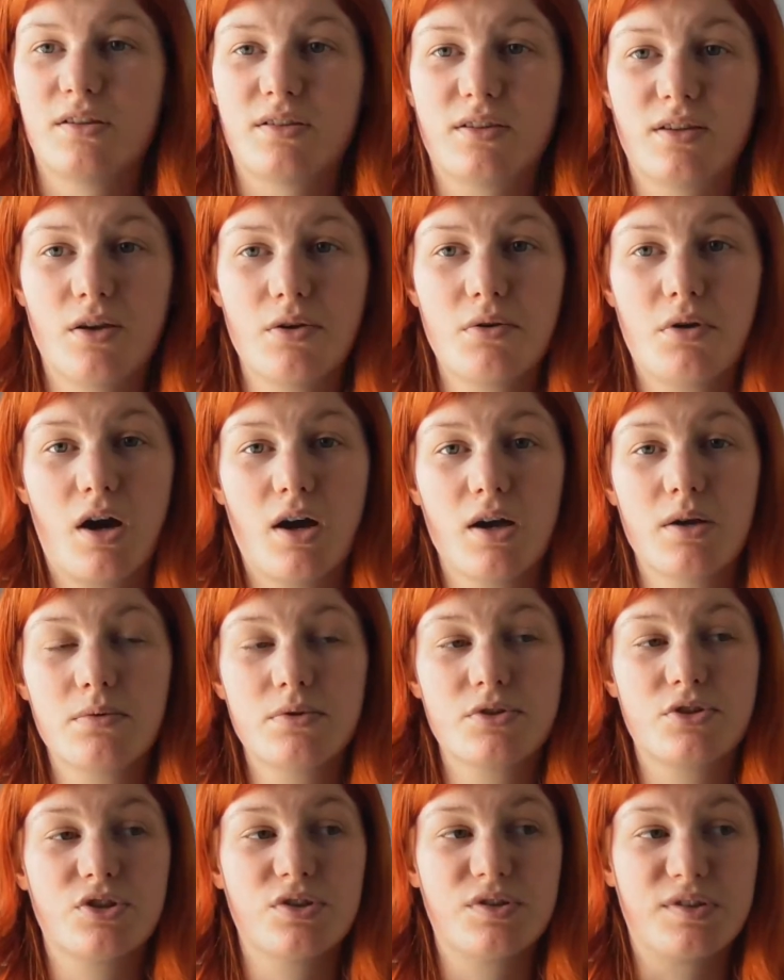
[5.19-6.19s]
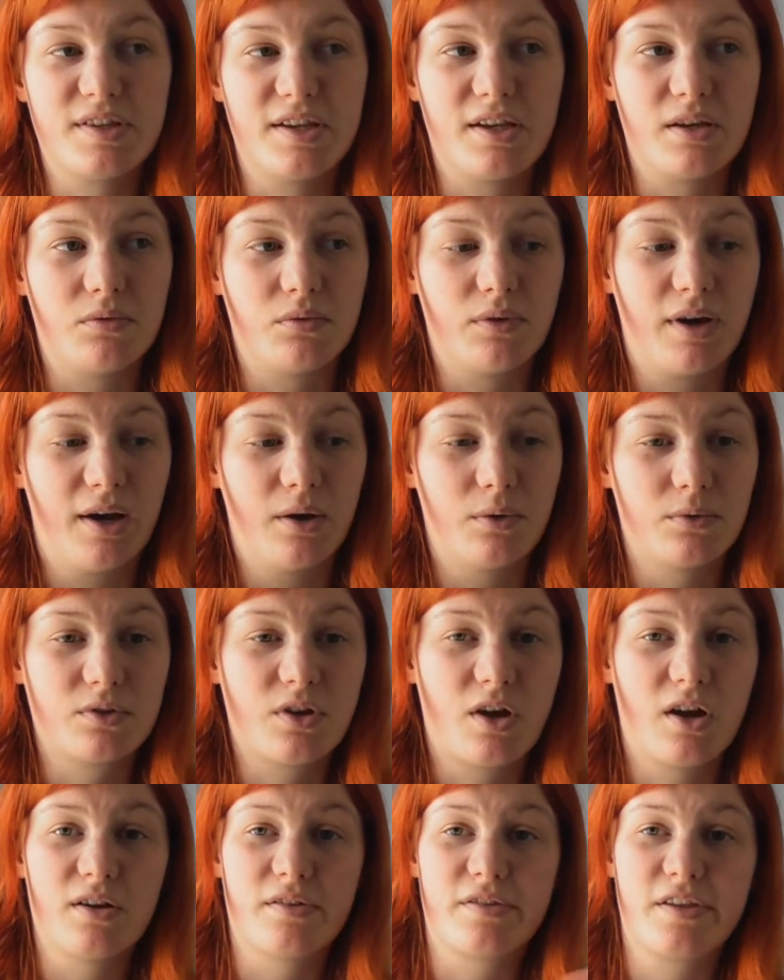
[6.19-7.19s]
So I was just sitting
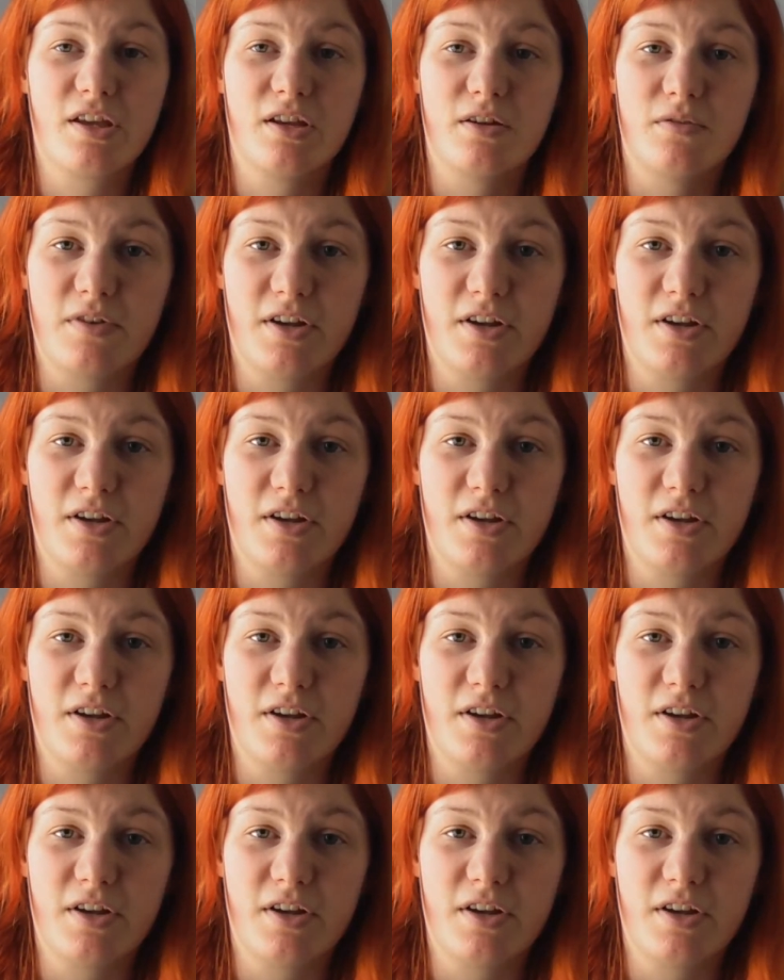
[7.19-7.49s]
around kind of thinking